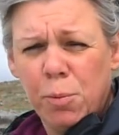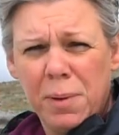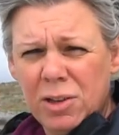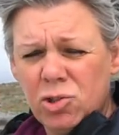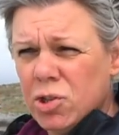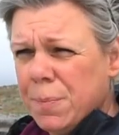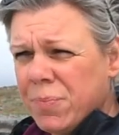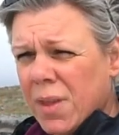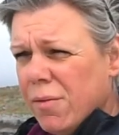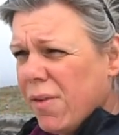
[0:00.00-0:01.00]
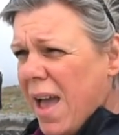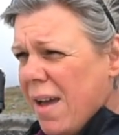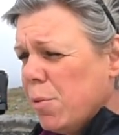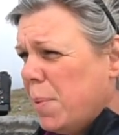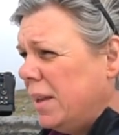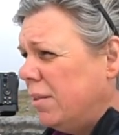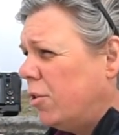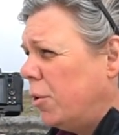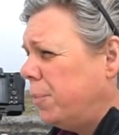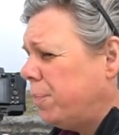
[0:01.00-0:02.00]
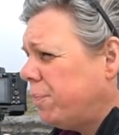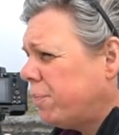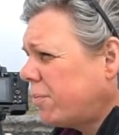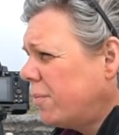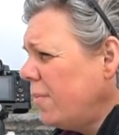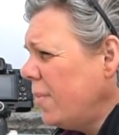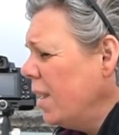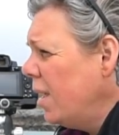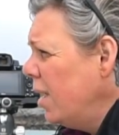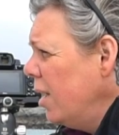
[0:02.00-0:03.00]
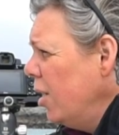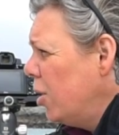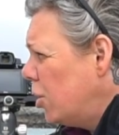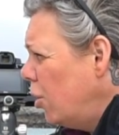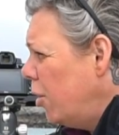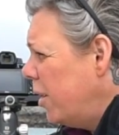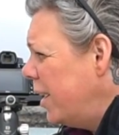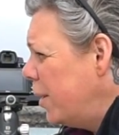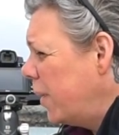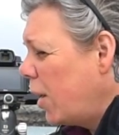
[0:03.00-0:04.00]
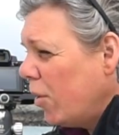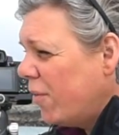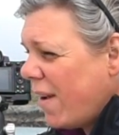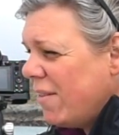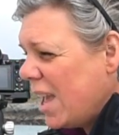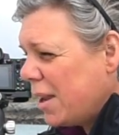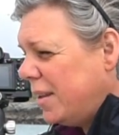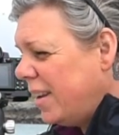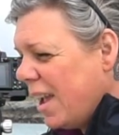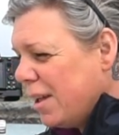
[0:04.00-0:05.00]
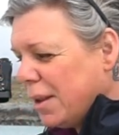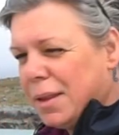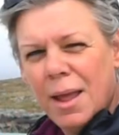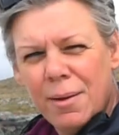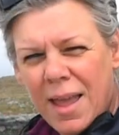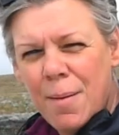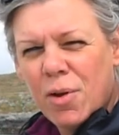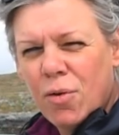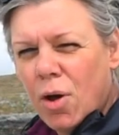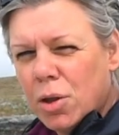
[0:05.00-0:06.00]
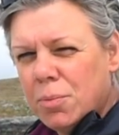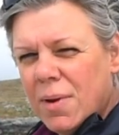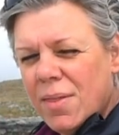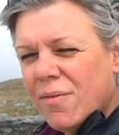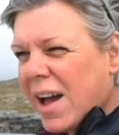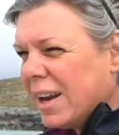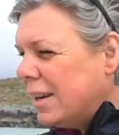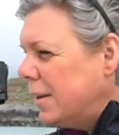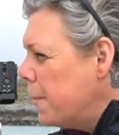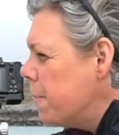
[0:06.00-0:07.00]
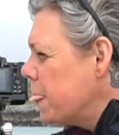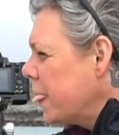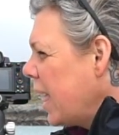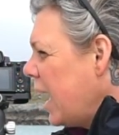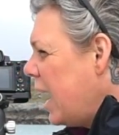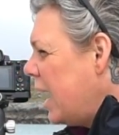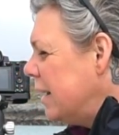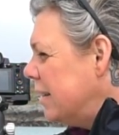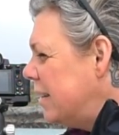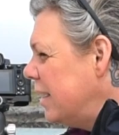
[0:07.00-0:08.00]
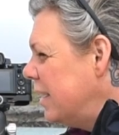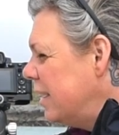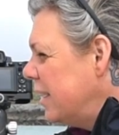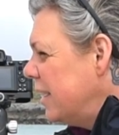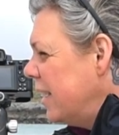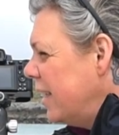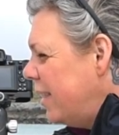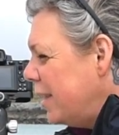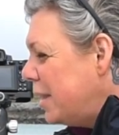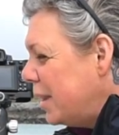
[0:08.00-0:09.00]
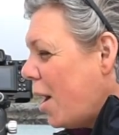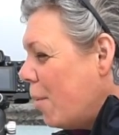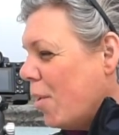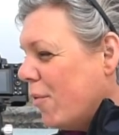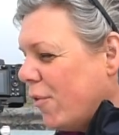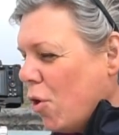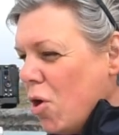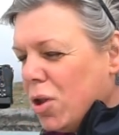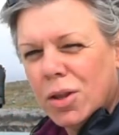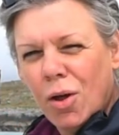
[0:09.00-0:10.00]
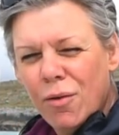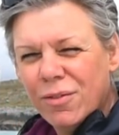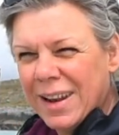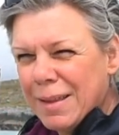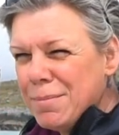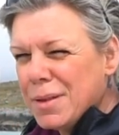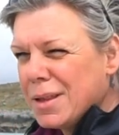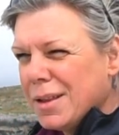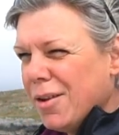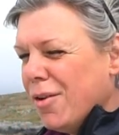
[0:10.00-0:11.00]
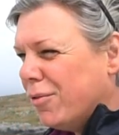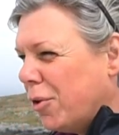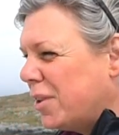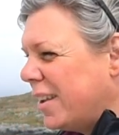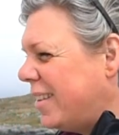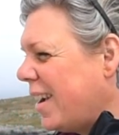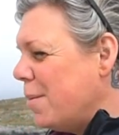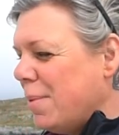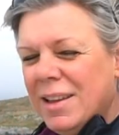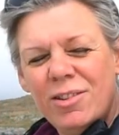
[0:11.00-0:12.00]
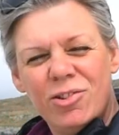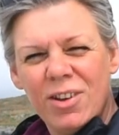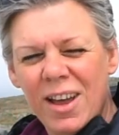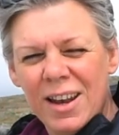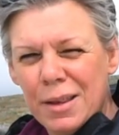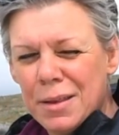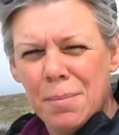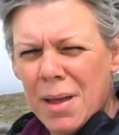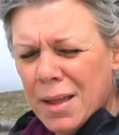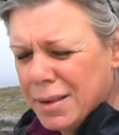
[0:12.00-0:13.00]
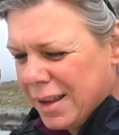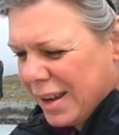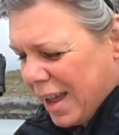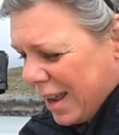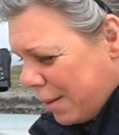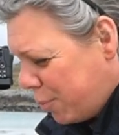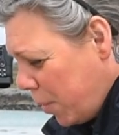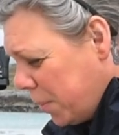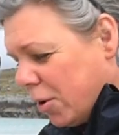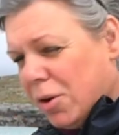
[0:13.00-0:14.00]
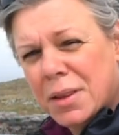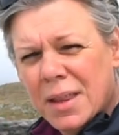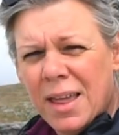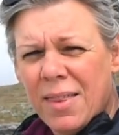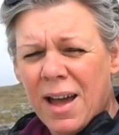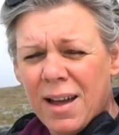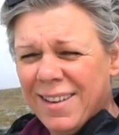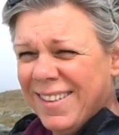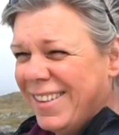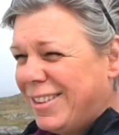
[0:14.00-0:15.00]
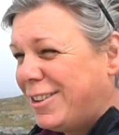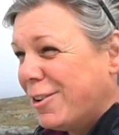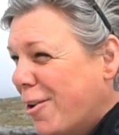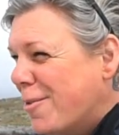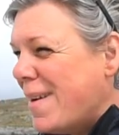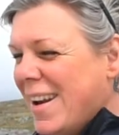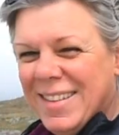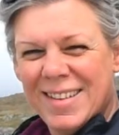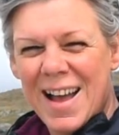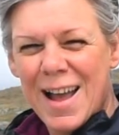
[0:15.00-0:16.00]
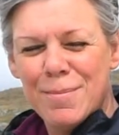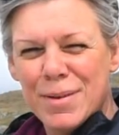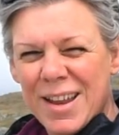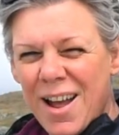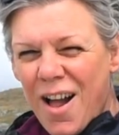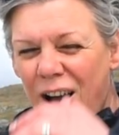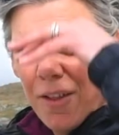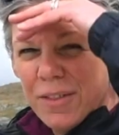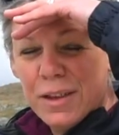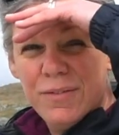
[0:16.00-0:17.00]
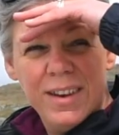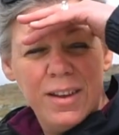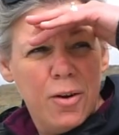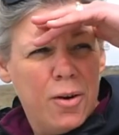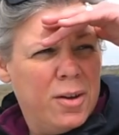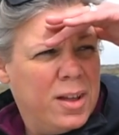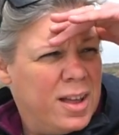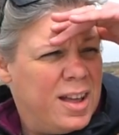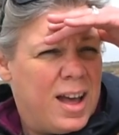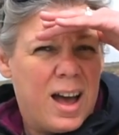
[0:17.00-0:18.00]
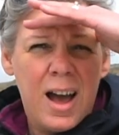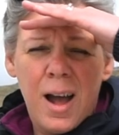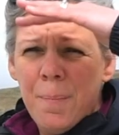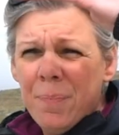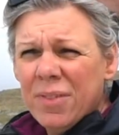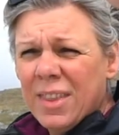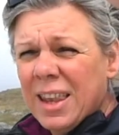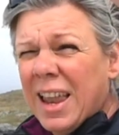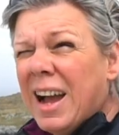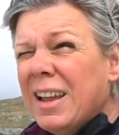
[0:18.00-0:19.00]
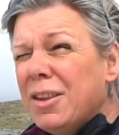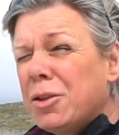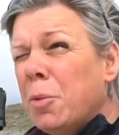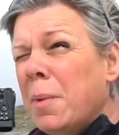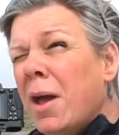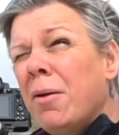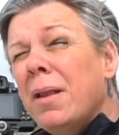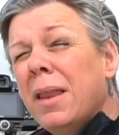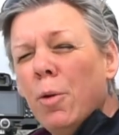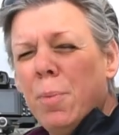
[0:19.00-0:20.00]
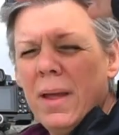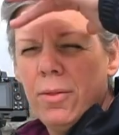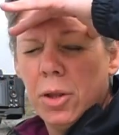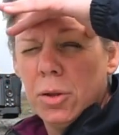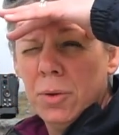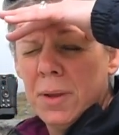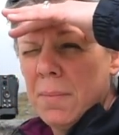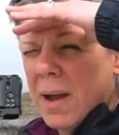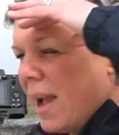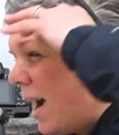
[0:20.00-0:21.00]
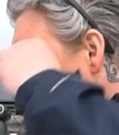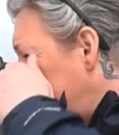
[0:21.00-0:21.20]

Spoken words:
beach ever been to. So we got the ferry yesterday, as I say, came across, we're in the van, and this is our first sort of glimpse of Luskentyre Beach, and it's amazing, and I'm probably going to say that so many times on this video. The light's coming out a little bit, the sun's in my eyes